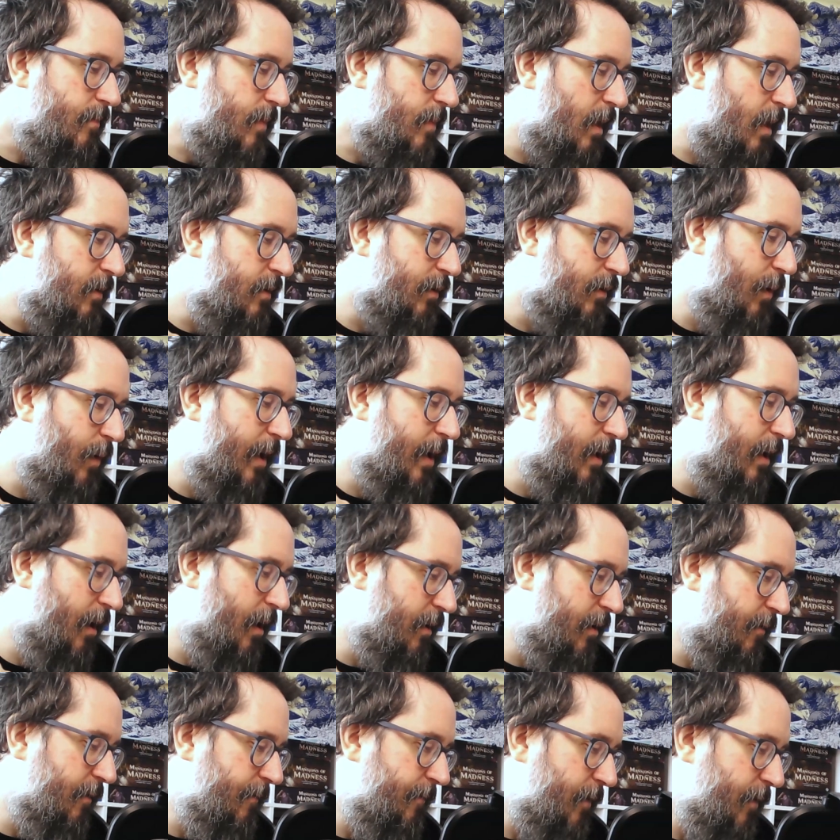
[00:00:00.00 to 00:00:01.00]
So I
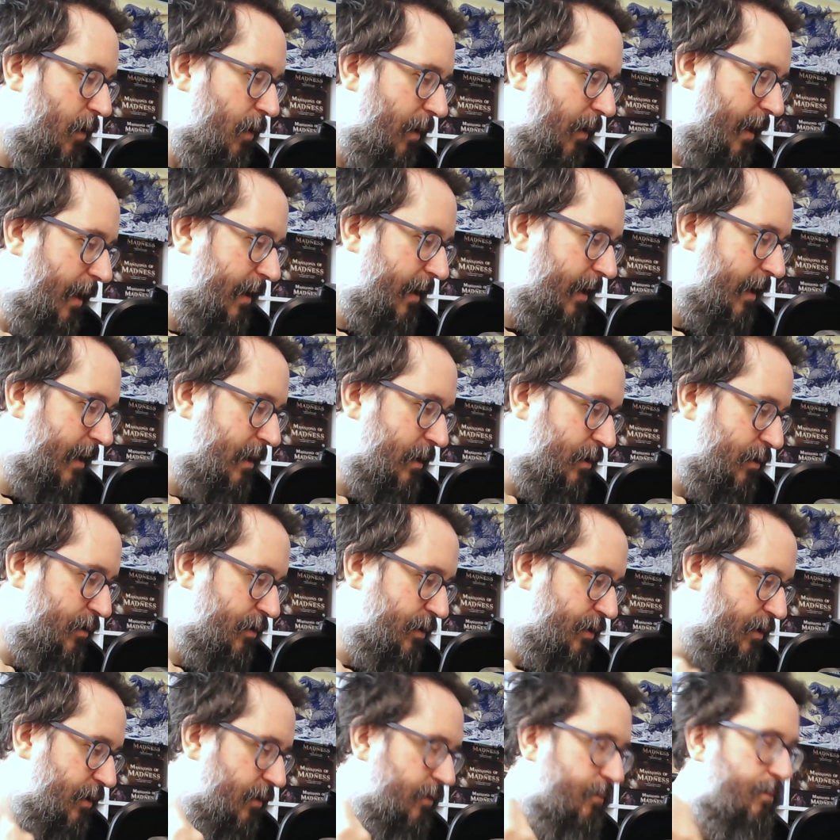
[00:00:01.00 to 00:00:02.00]
kind of feel like it should
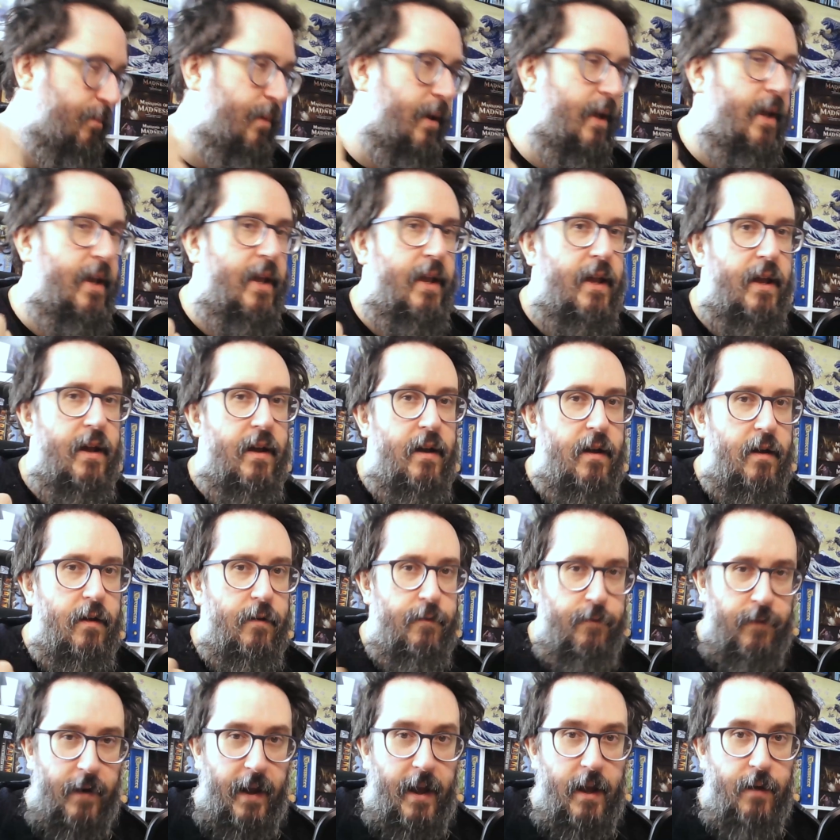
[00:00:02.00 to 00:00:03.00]
just be
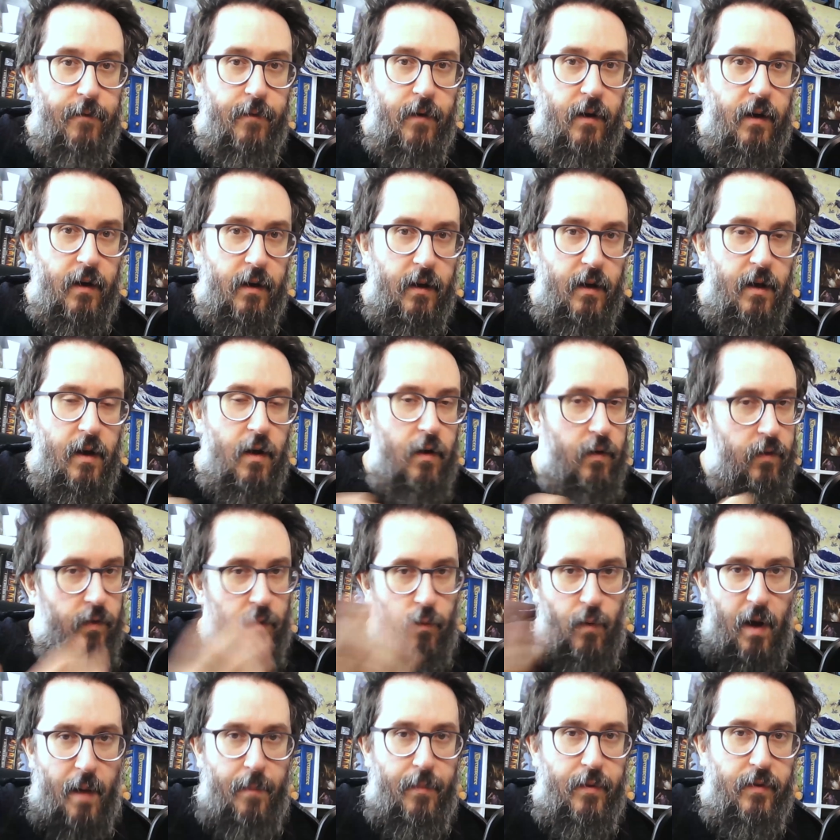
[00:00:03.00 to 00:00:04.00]
flavour, the
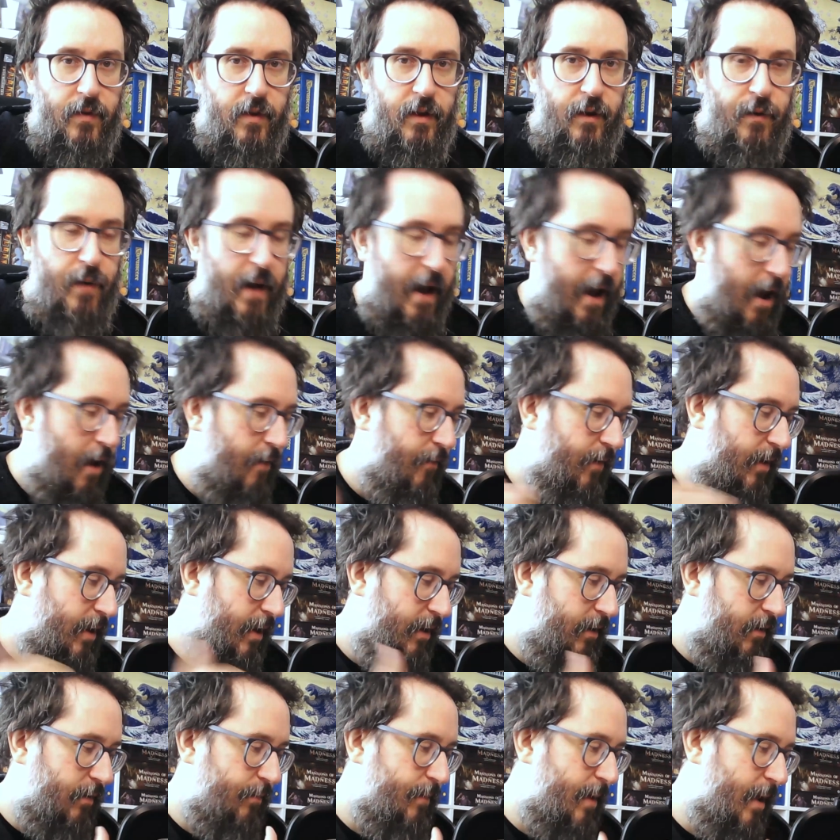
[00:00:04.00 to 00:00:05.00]
weapon that you have, and it
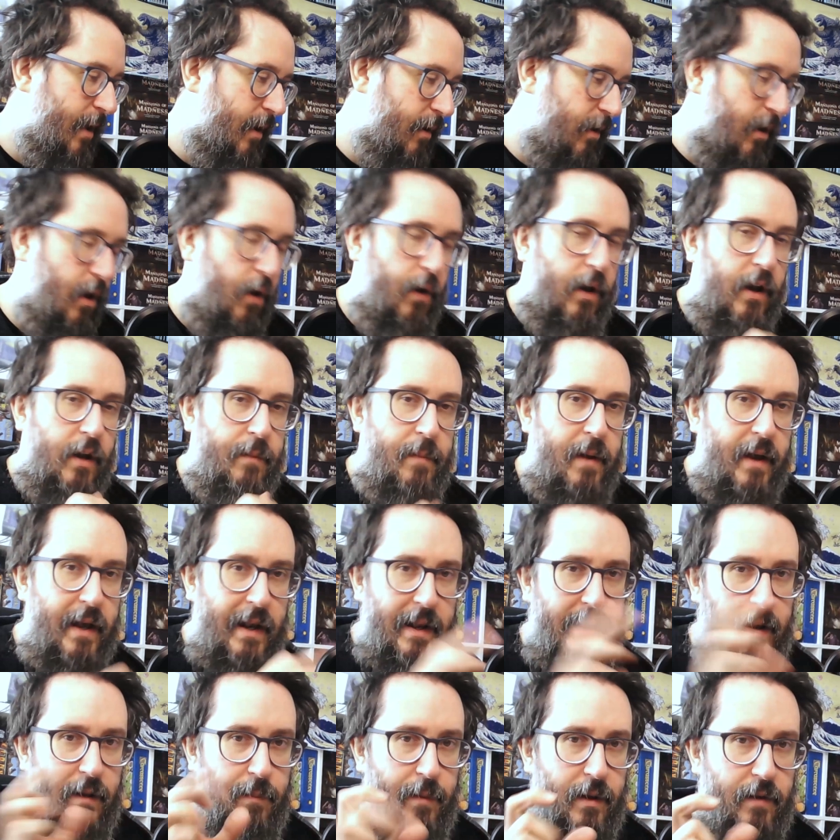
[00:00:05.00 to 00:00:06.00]
does make it can make a
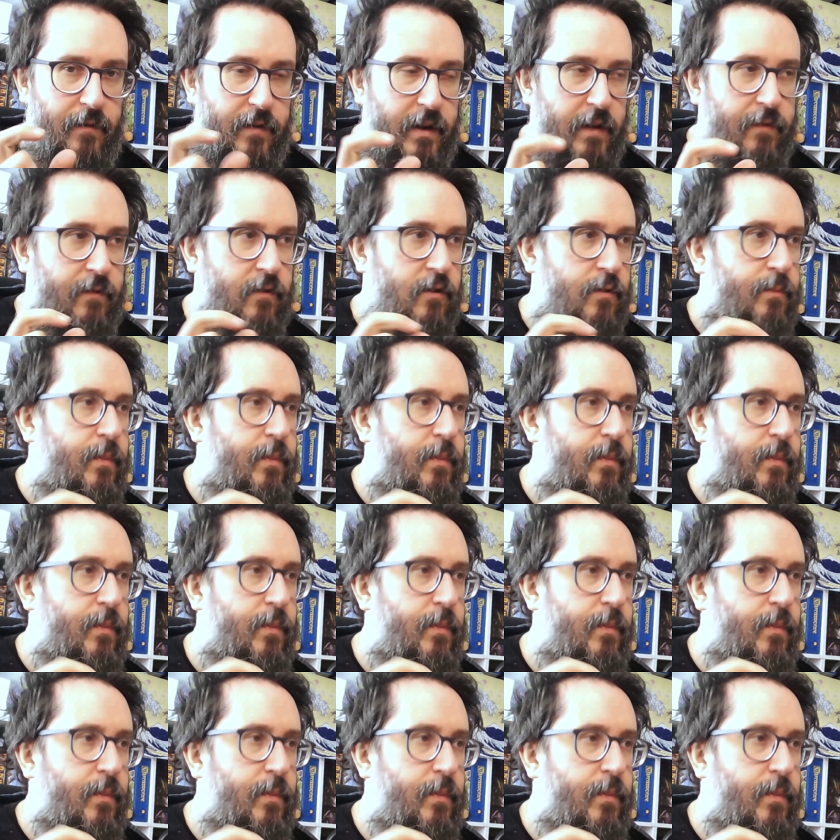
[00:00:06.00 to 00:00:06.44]
little bit of a difference.